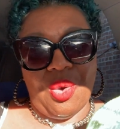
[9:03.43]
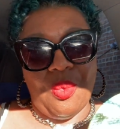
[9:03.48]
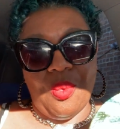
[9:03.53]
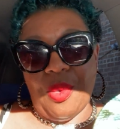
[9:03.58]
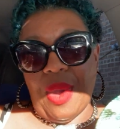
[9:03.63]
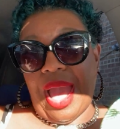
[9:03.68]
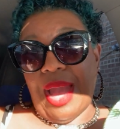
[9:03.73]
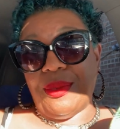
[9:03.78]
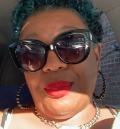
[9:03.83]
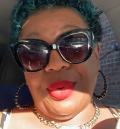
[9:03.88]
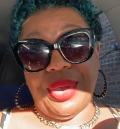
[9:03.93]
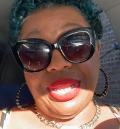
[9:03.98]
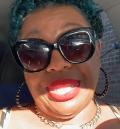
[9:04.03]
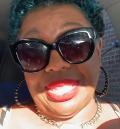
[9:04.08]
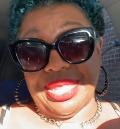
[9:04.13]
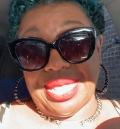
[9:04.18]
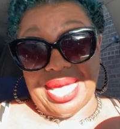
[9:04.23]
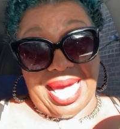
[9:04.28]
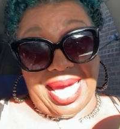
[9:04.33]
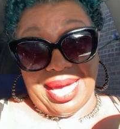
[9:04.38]
Why
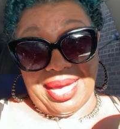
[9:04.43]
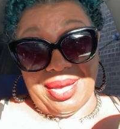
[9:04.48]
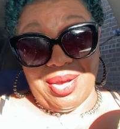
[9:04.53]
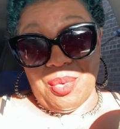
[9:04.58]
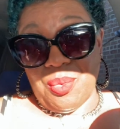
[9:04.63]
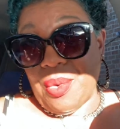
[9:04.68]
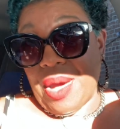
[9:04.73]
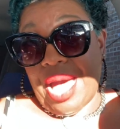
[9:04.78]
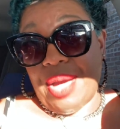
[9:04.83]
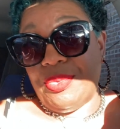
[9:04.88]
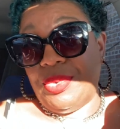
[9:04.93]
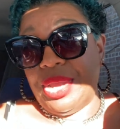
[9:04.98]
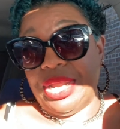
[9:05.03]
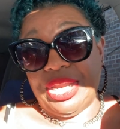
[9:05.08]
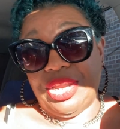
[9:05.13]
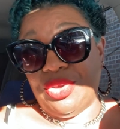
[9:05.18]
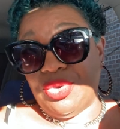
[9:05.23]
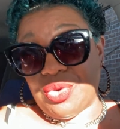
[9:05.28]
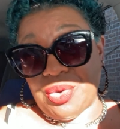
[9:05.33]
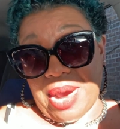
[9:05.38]
wouldn't they? Why
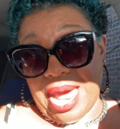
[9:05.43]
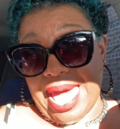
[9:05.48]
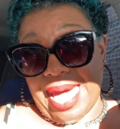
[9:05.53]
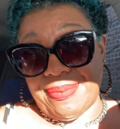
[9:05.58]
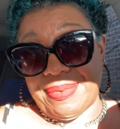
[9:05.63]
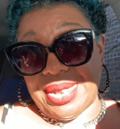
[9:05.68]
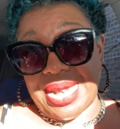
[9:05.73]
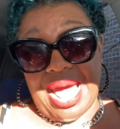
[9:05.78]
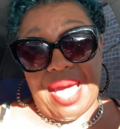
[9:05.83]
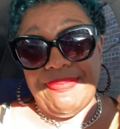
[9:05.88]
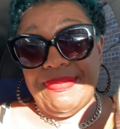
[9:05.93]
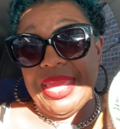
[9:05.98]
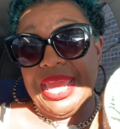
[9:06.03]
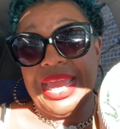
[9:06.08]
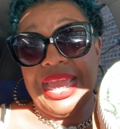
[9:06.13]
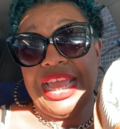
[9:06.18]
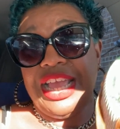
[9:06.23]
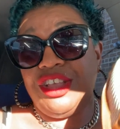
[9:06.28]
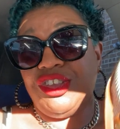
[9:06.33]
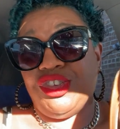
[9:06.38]
wouldn't you grab it? I
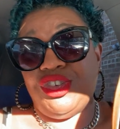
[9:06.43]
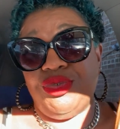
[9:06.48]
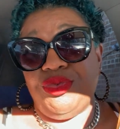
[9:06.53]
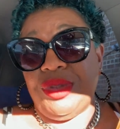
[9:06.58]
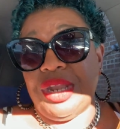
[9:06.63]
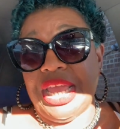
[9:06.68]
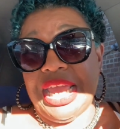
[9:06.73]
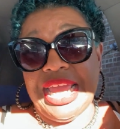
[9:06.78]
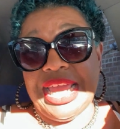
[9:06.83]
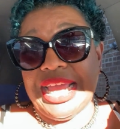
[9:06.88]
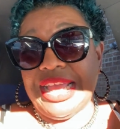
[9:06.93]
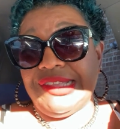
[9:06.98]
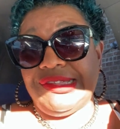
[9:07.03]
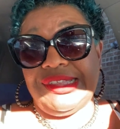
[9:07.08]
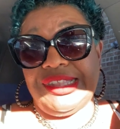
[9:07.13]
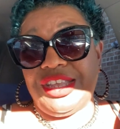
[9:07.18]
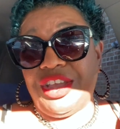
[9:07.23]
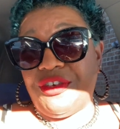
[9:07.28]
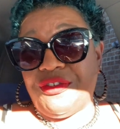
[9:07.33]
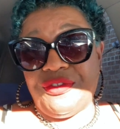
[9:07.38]
mean, it's unique. It's
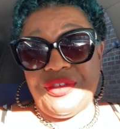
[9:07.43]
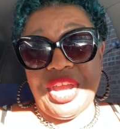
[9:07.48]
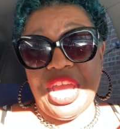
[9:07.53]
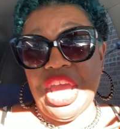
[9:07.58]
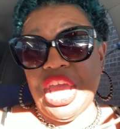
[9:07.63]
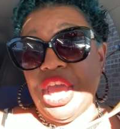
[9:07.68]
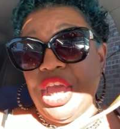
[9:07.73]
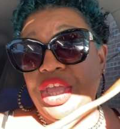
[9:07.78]
different.